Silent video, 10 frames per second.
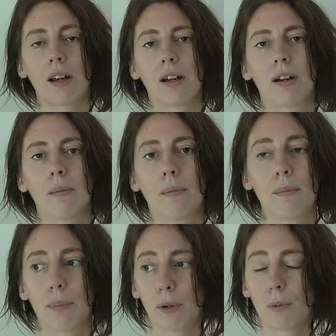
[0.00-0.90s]

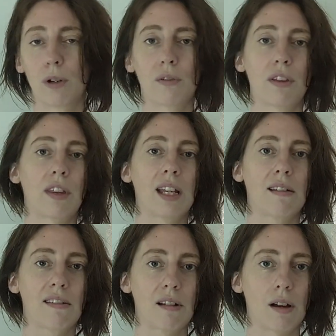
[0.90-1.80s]
But one of the
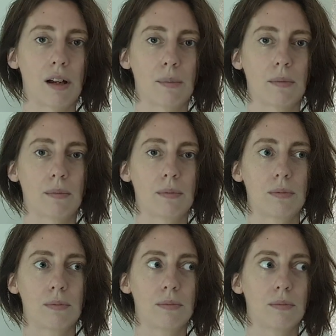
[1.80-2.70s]
things that I'm
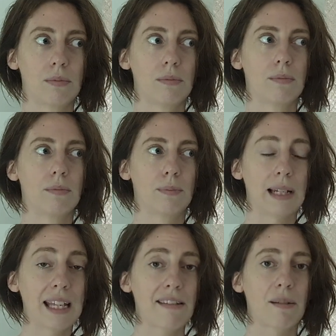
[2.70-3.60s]

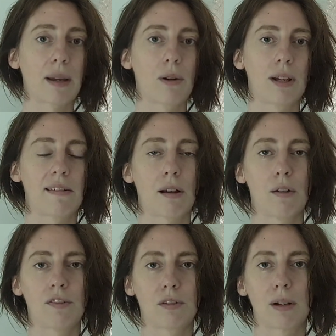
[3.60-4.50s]
pleased about is
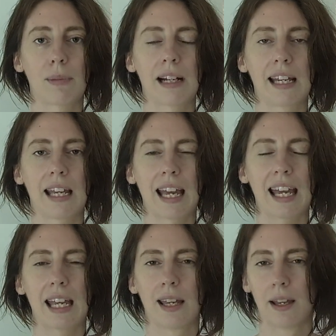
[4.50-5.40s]
after I
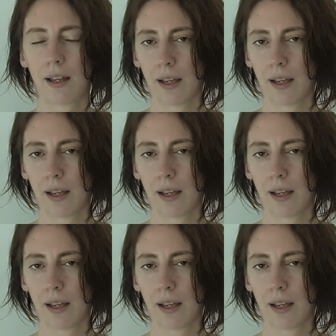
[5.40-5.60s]
play